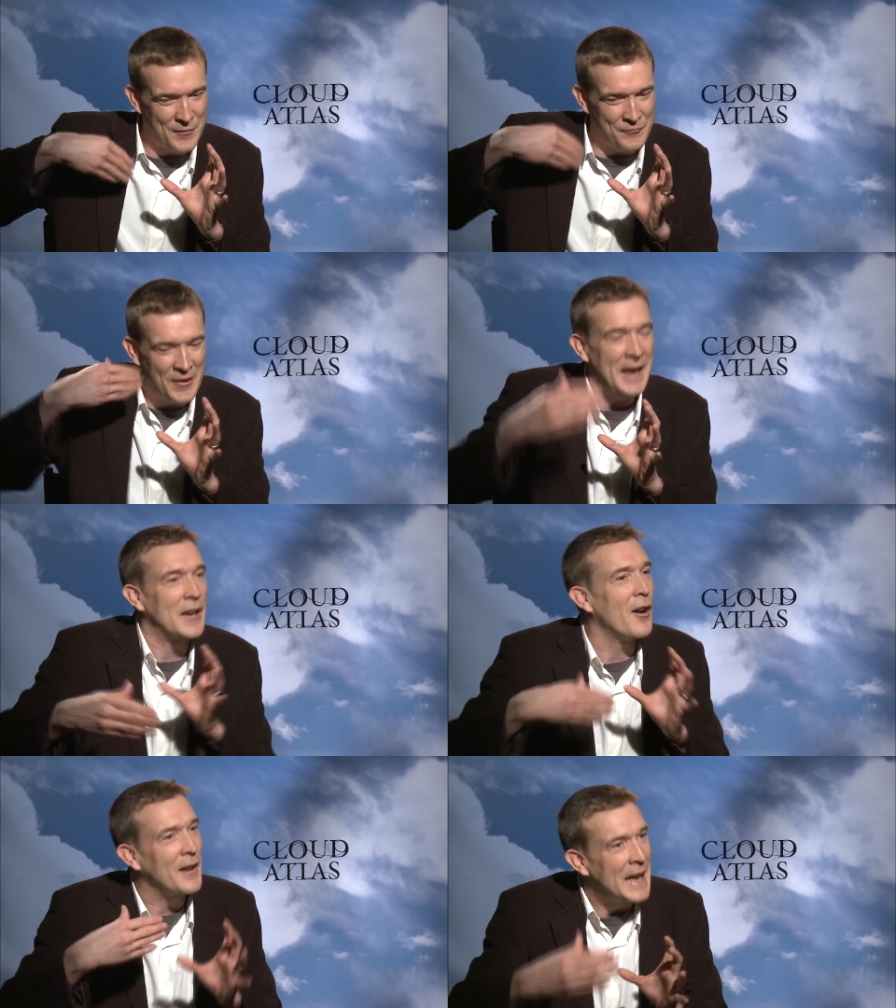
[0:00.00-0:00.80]

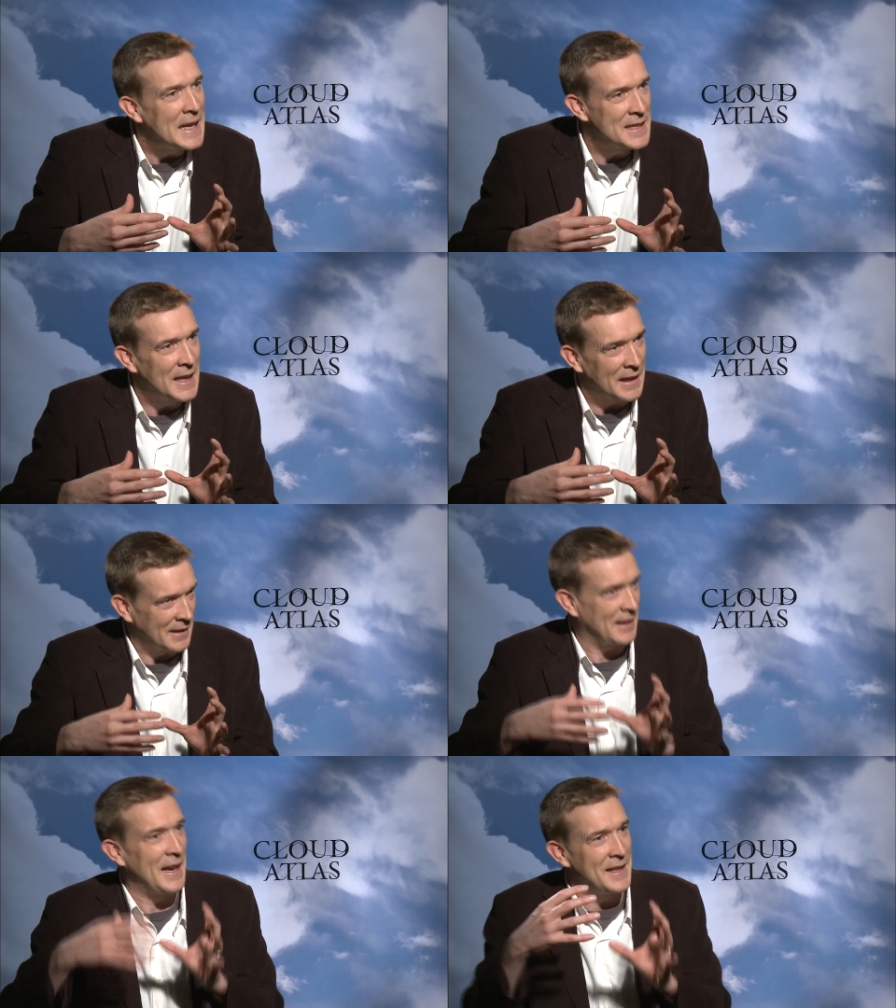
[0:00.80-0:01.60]

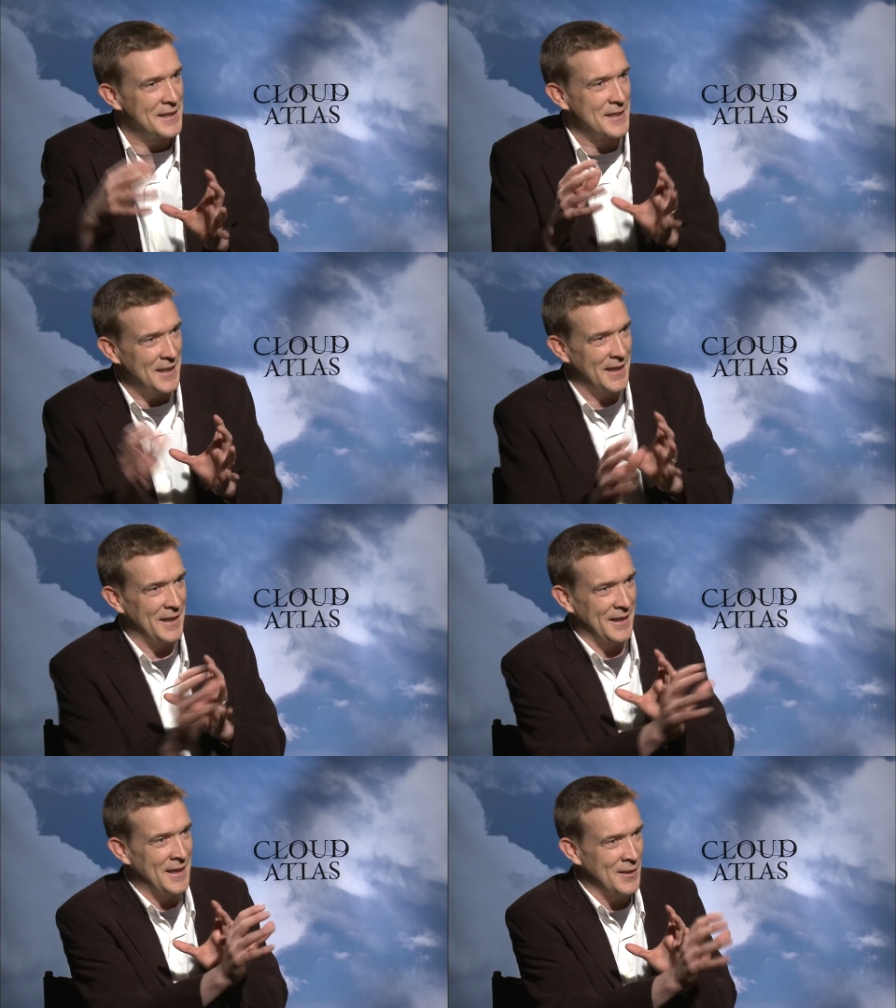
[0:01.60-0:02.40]
reincarnating entity
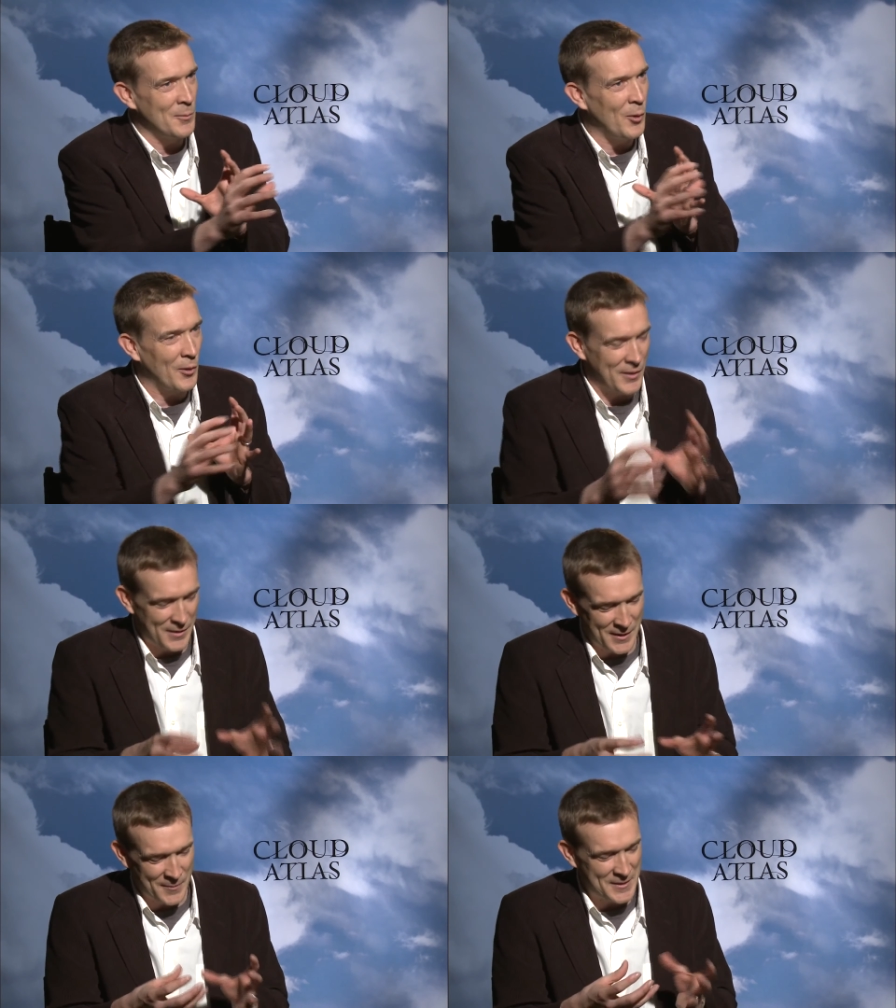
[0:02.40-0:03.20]
in the book,
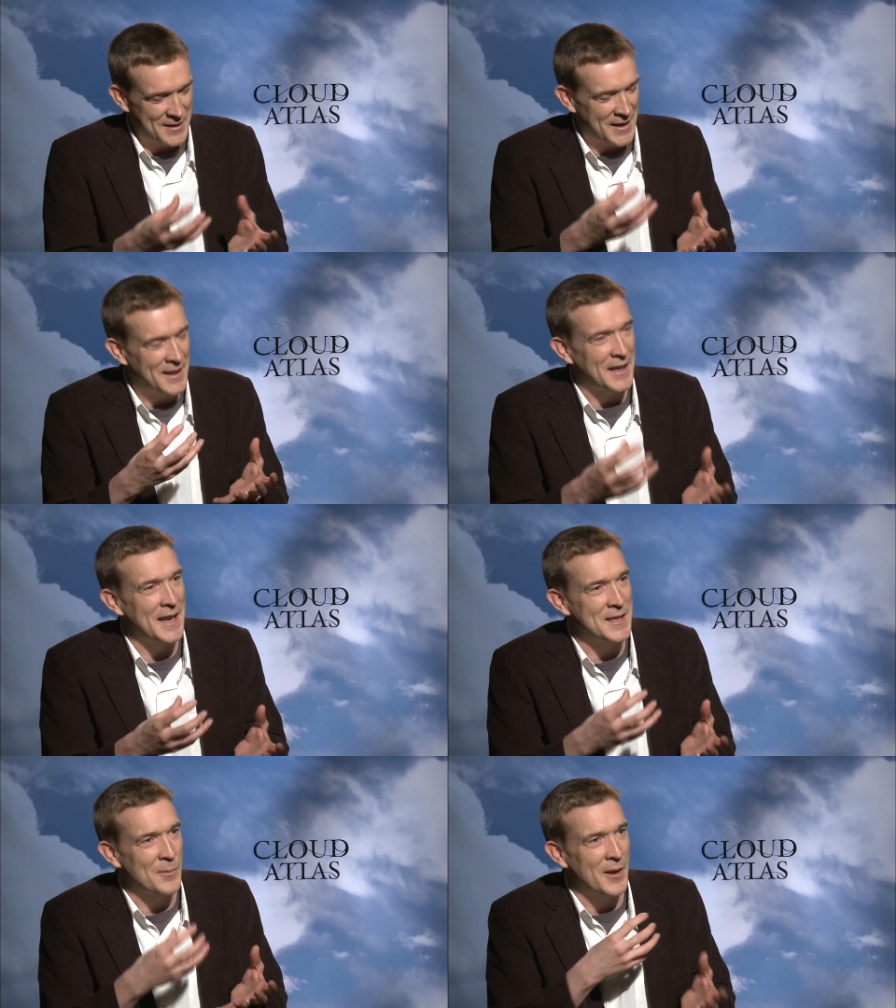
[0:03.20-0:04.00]
which is
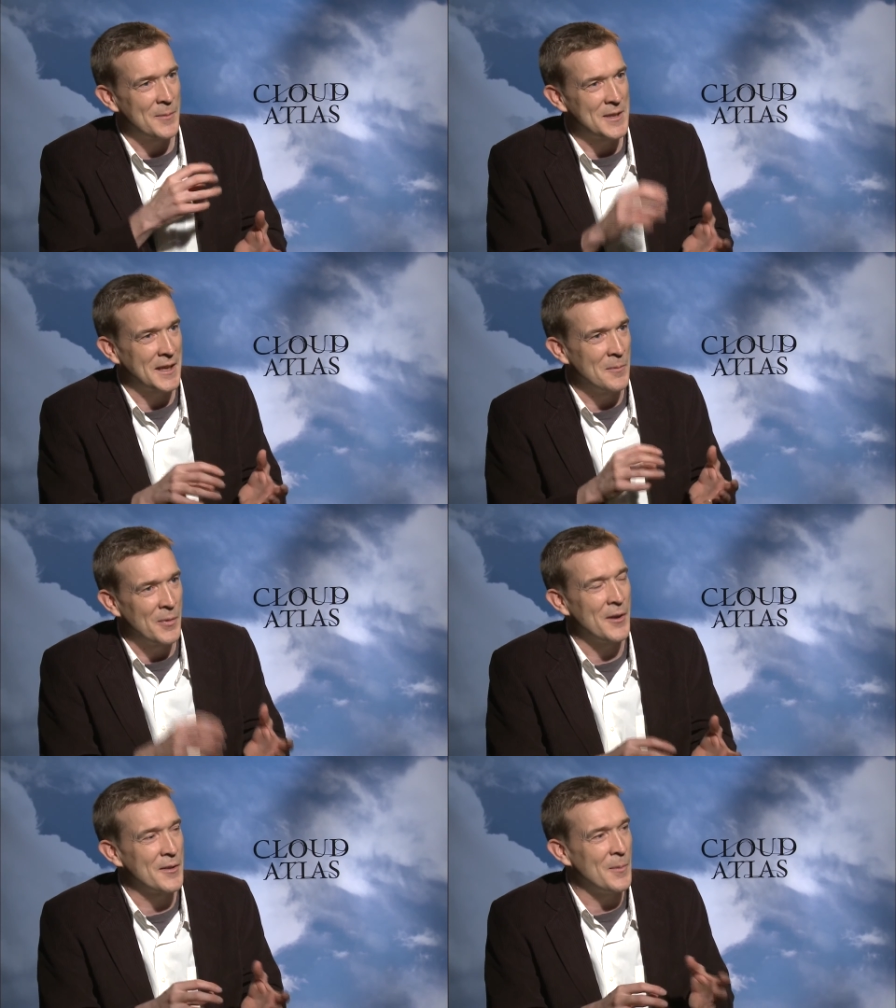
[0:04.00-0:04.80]
indicated by a particular
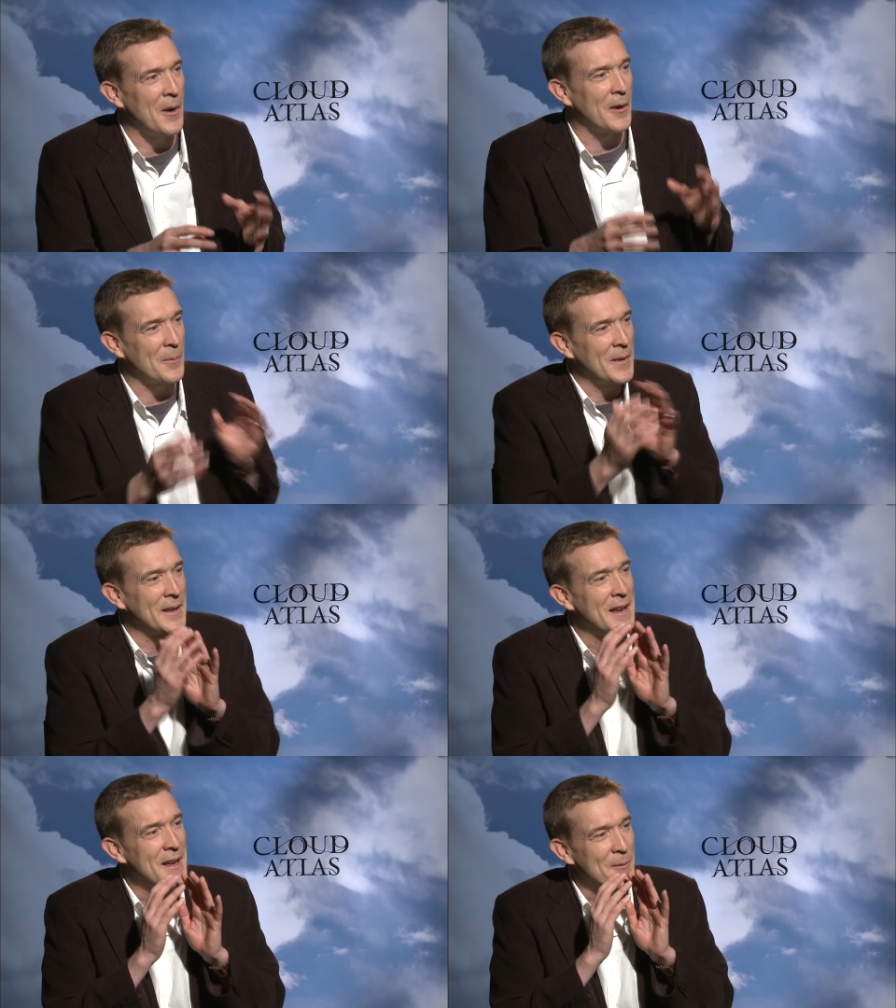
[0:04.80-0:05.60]
birthmark. But
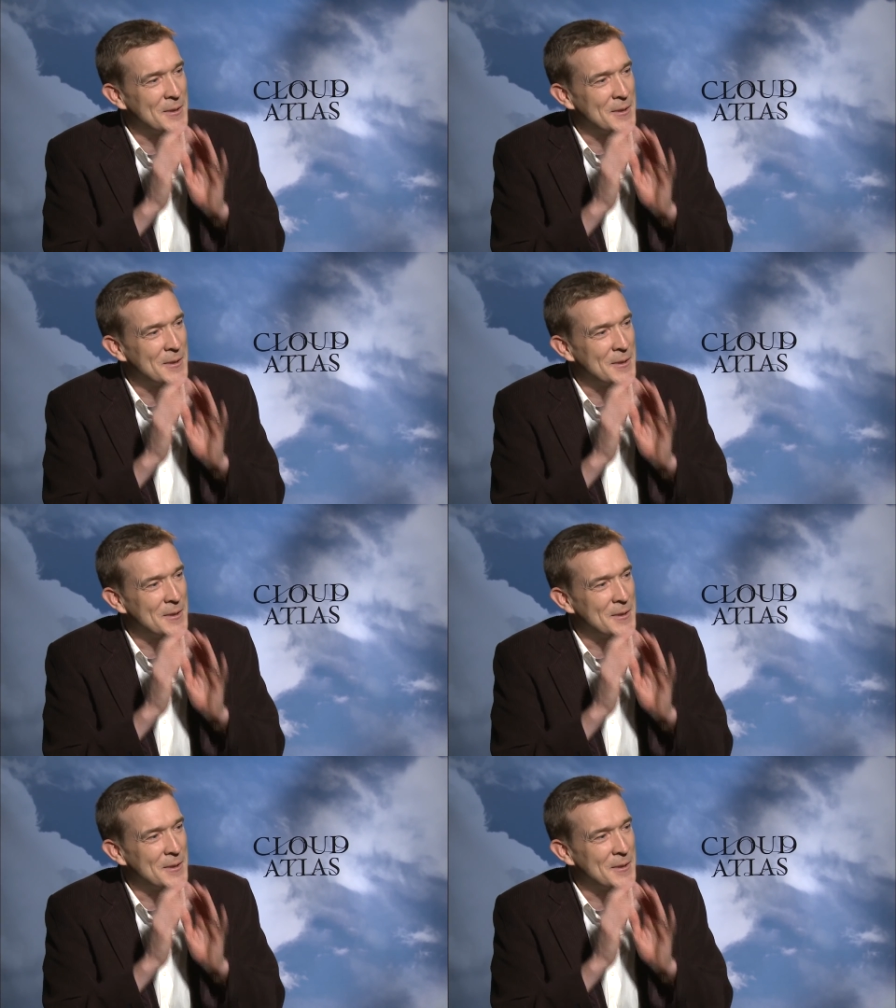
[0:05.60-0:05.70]
the